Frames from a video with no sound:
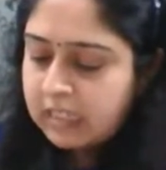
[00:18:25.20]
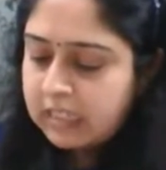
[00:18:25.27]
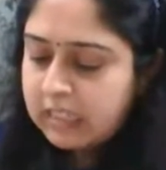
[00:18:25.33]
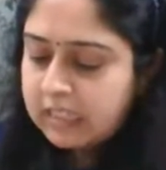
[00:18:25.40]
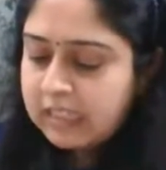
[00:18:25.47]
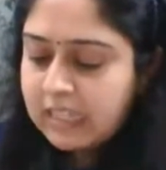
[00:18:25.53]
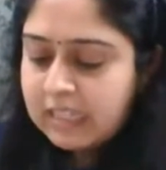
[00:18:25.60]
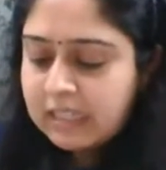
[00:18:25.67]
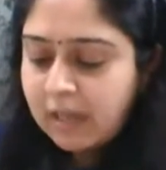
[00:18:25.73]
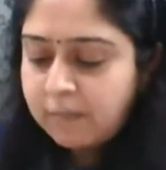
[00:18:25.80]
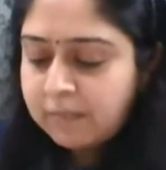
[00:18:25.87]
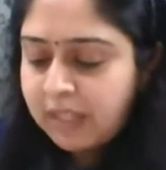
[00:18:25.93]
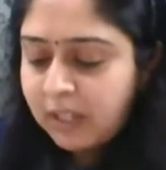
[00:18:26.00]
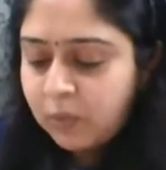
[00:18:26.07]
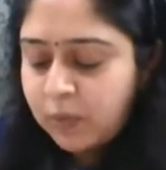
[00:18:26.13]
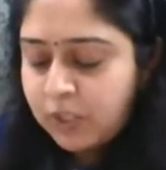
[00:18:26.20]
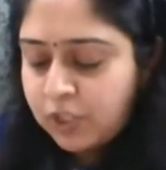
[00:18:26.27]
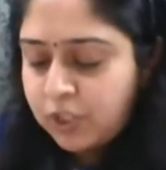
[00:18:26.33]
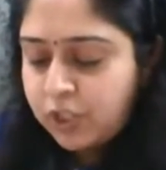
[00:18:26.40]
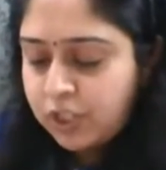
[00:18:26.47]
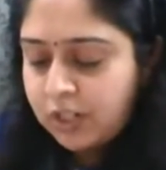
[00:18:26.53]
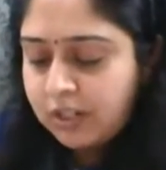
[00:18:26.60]
this is something
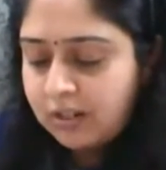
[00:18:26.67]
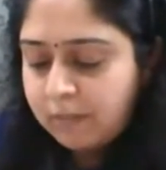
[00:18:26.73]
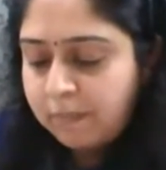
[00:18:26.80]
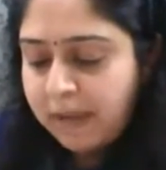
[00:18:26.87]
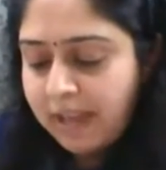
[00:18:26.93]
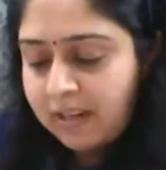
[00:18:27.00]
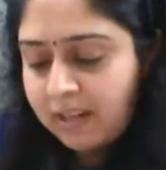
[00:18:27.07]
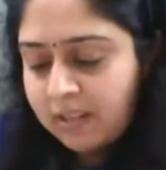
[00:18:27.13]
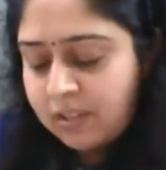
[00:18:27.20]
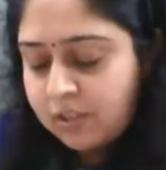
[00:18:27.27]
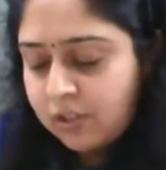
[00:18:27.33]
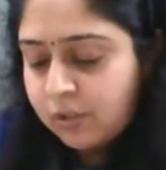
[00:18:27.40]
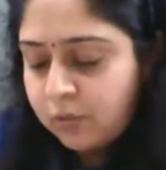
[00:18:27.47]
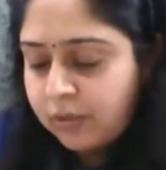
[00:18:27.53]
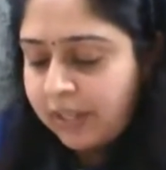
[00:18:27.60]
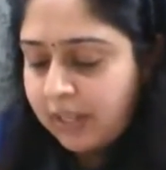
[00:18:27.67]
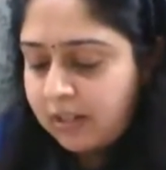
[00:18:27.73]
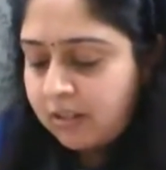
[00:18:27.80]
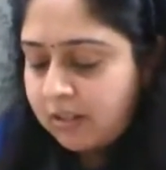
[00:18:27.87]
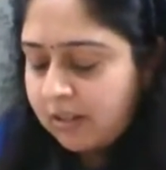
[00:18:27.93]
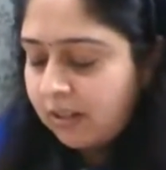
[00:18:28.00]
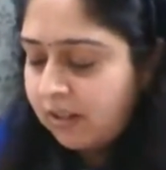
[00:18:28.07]
which parents, you
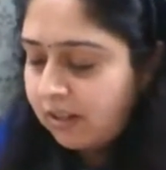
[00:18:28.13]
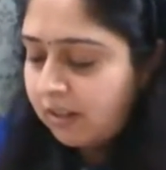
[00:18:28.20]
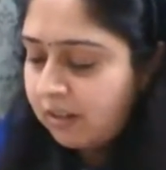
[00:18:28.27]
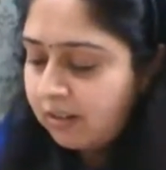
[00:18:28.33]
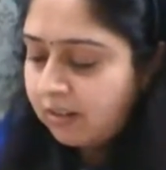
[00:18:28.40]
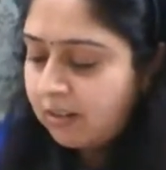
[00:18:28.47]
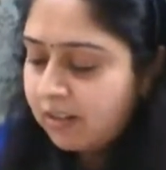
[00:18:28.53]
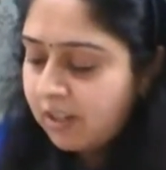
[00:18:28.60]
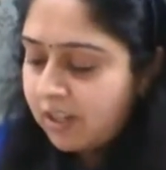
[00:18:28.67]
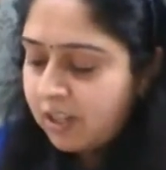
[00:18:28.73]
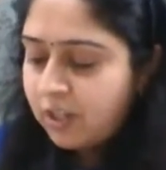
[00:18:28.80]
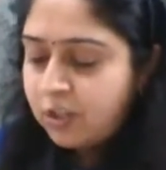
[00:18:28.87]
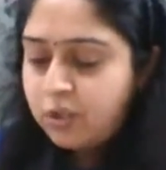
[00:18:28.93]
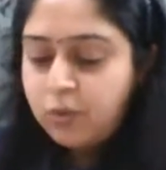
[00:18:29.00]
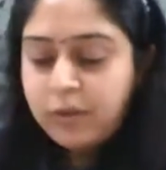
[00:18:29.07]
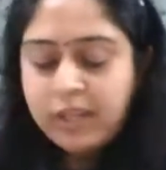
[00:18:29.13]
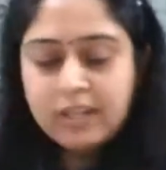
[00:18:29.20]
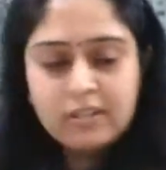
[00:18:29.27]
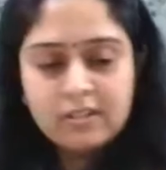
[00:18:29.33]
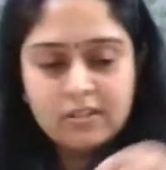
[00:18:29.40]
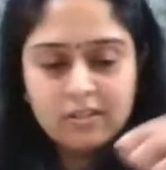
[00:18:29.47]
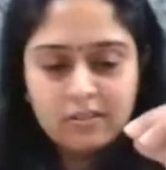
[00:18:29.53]
can do
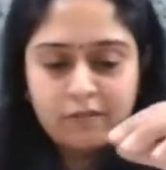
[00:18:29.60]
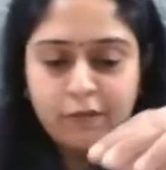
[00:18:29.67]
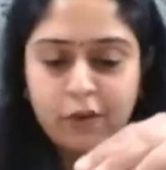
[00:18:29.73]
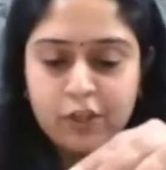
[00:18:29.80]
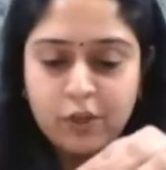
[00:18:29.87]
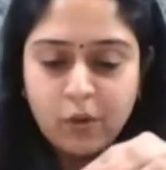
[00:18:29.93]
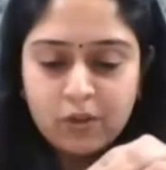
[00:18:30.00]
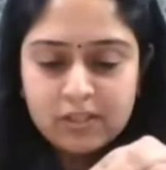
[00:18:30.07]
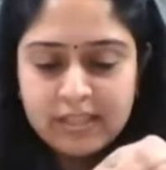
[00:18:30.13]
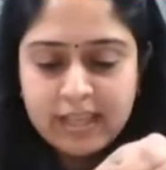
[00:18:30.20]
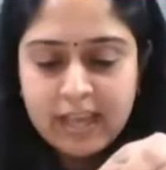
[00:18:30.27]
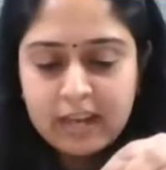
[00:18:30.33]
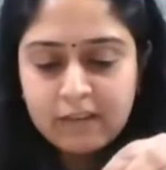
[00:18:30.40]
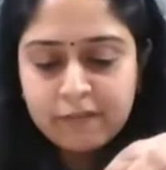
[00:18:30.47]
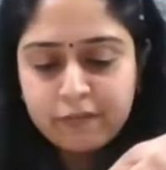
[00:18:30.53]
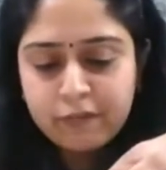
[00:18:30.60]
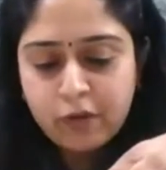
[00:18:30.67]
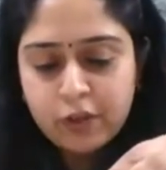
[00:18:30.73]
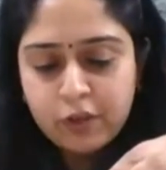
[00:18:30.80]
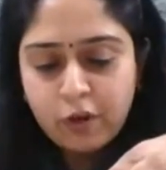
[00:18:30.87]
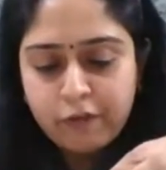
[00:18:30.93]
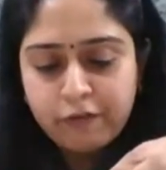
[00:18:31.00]
it for yourself,
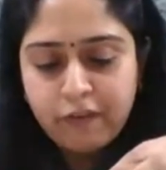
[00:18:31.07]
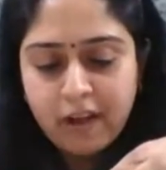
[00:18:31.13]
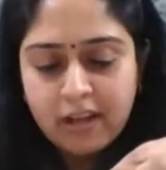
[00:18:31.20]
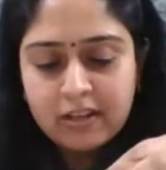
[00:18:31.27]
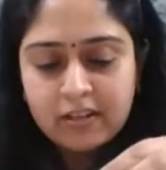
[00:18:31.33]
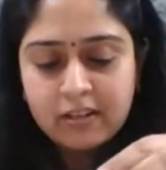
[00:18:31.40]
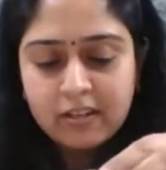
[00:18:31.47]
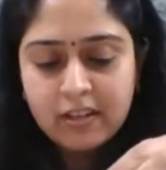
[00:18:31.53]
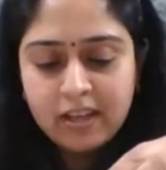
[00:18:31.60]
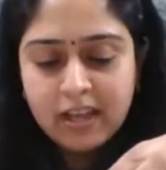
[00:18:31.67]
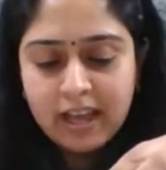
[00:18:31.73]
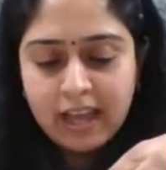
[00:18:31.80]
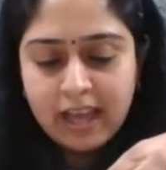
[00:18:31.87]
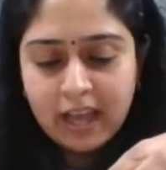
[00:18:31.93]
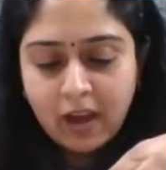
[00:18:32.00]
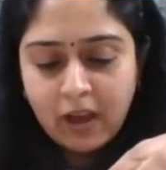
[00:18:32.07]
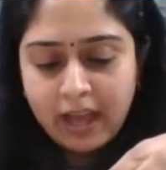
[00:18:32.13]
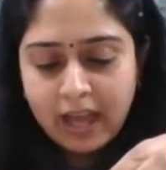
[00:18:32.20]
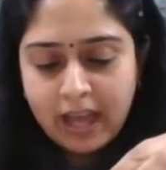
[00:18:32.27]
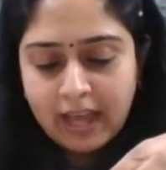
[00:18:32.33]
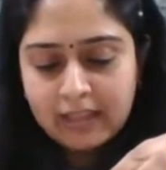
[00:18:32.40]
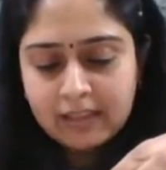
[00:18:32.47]
for your fun.
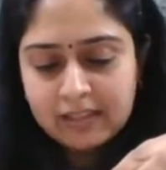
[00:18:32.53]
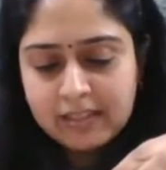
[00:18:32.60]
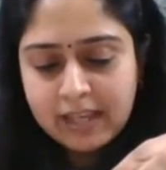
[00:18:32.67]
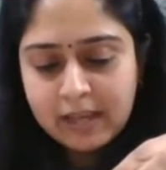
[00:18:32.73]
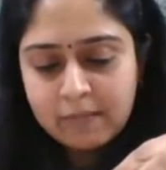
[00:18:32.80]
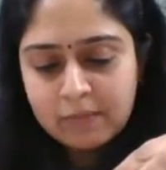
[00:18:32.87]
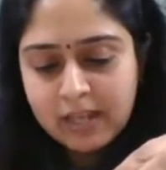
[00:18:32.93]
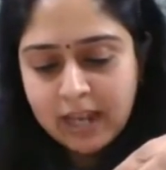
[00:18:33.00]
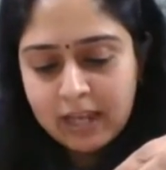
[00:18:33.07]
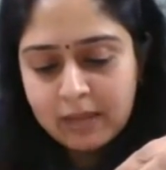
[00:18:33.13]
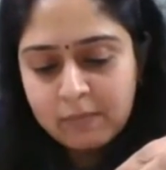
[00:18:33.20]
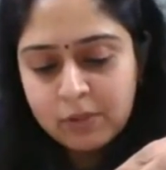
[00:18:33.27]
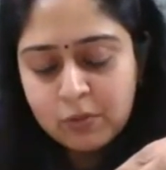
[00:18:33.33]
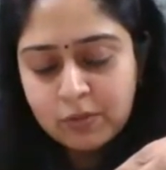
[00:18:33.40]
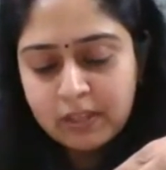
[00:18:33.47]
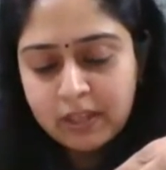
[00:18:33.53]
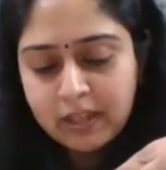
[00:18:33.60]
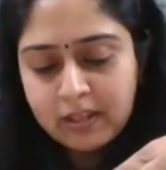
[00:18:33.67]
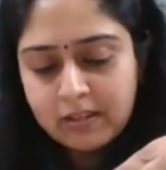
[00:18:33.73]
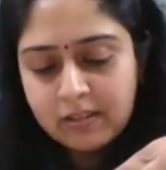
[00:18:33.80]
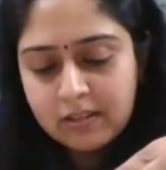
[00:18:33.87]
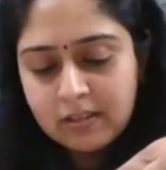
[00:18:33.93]
At the same time, you
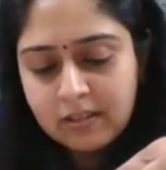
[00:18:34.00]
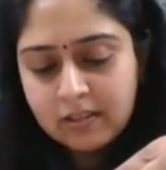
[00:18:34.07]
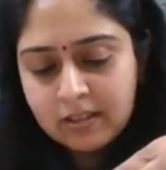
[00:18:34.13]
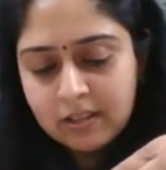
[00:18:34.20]
can